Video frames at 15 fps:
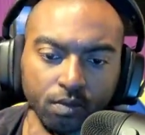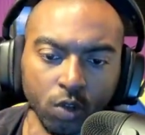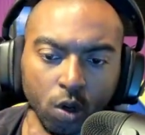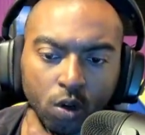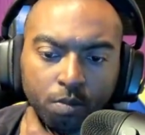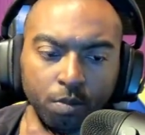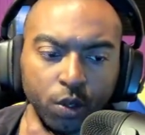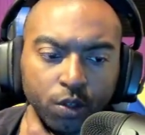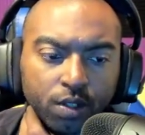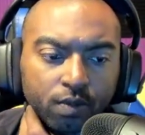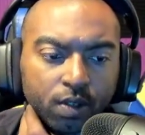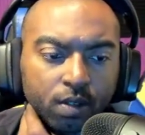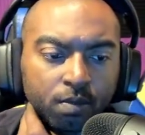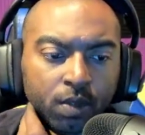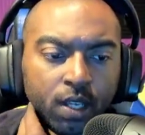On most of
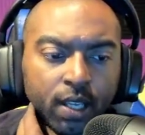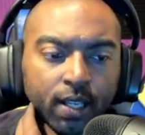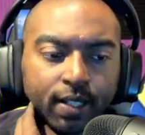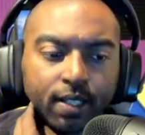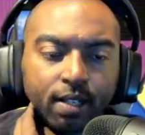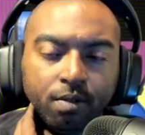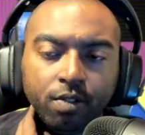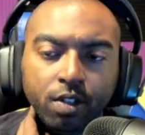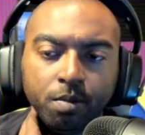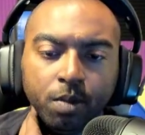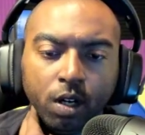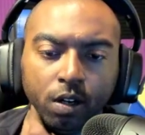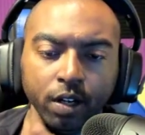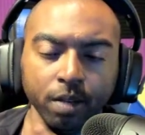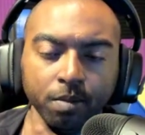them. Some of them are
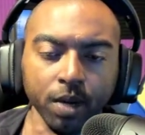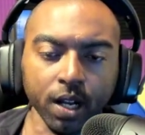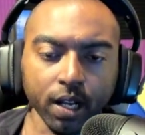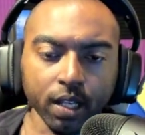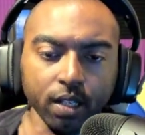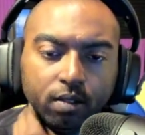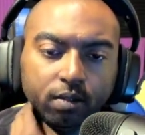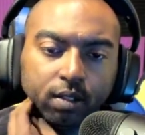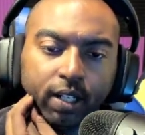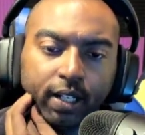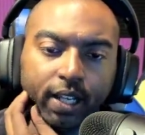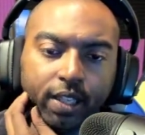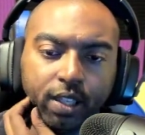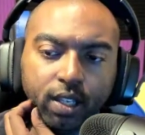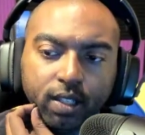already modded. Like
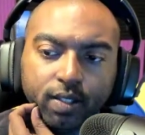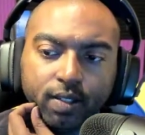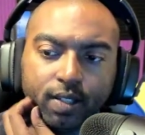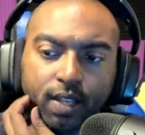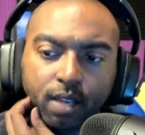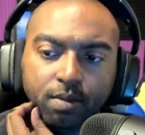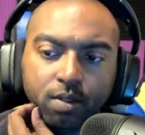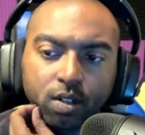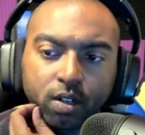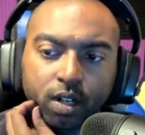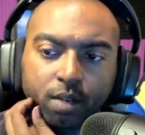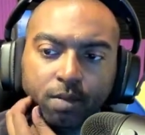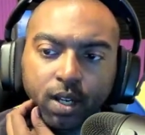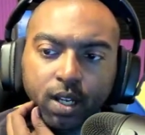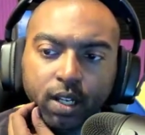I think Zeb is already
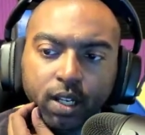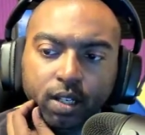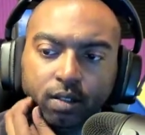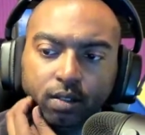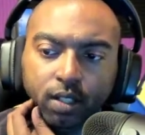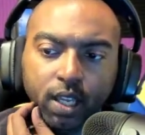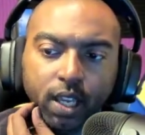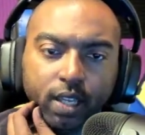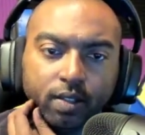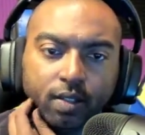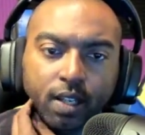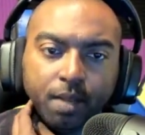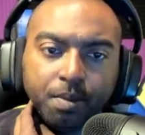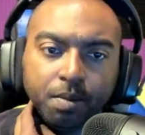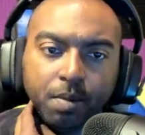modded. Yeah,
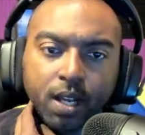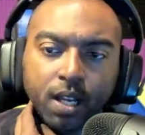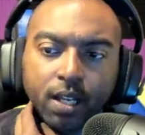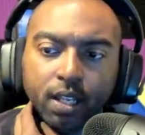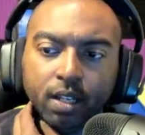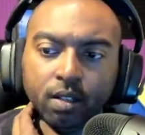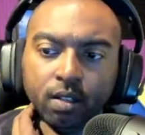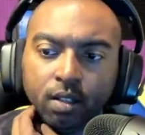Zeb's modded.